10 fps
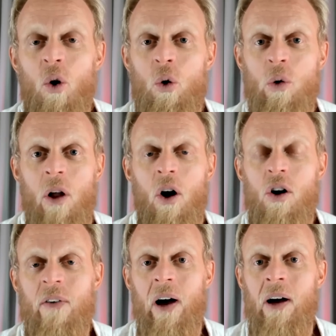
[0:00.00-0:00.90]
all
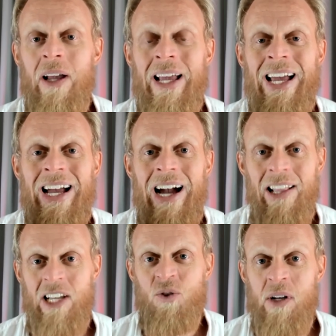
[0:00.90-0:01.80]
over
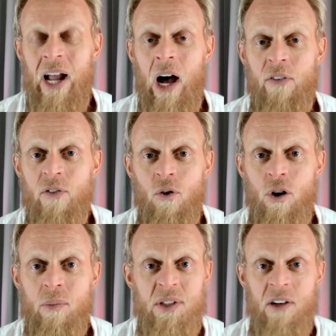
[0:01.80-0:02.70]
electric car
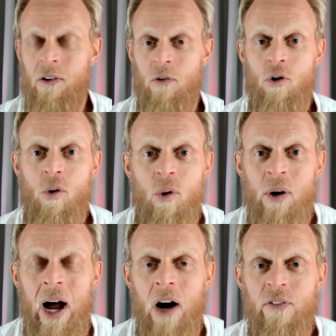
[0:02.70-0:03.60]
forums, normal
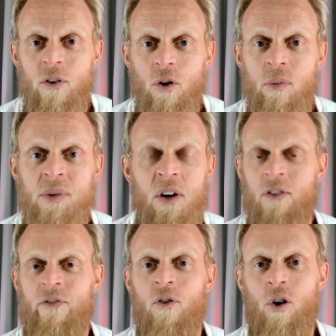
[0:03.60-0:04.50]
car forums,
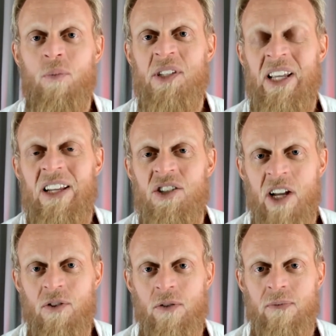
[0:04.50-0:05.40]
forums in
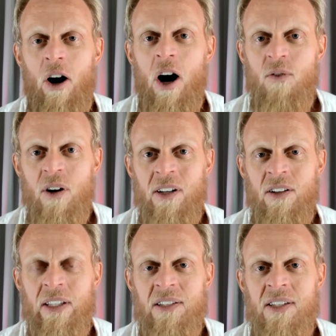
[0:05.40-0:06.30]
general.
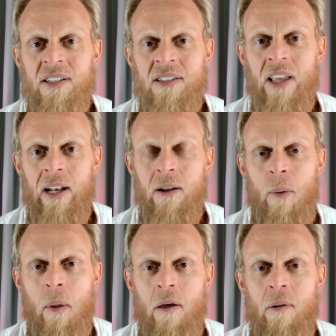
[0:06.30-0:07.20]
Ironically, since then,
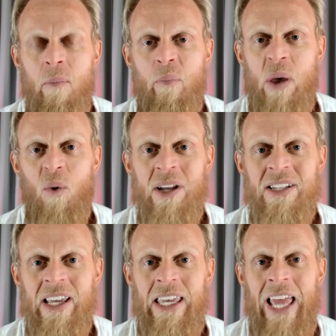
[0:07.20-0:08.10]

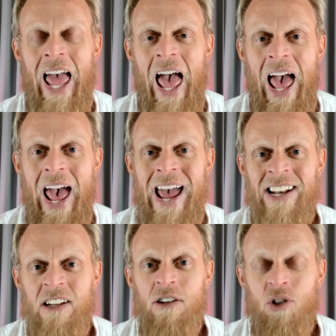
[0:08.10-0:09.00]
BYD
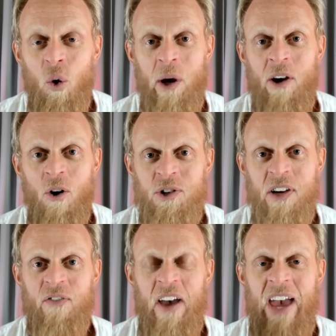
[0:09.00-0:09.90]
and
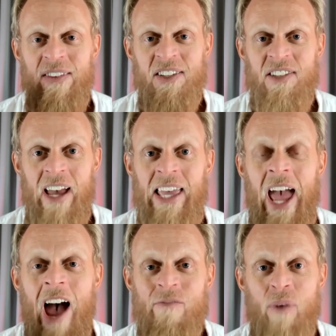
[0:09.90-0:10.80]
Toyota, for heaven's sake,
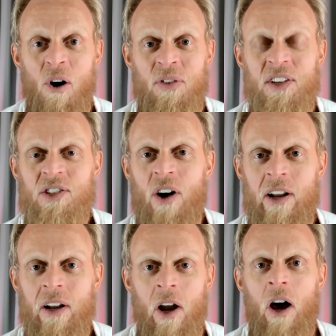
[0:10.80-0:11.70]
have both
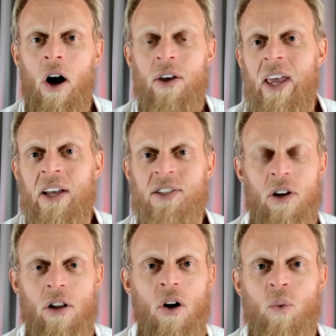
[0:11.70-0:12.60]
decided, oh yes,
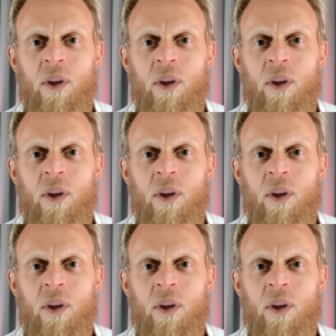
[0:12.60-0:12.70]
along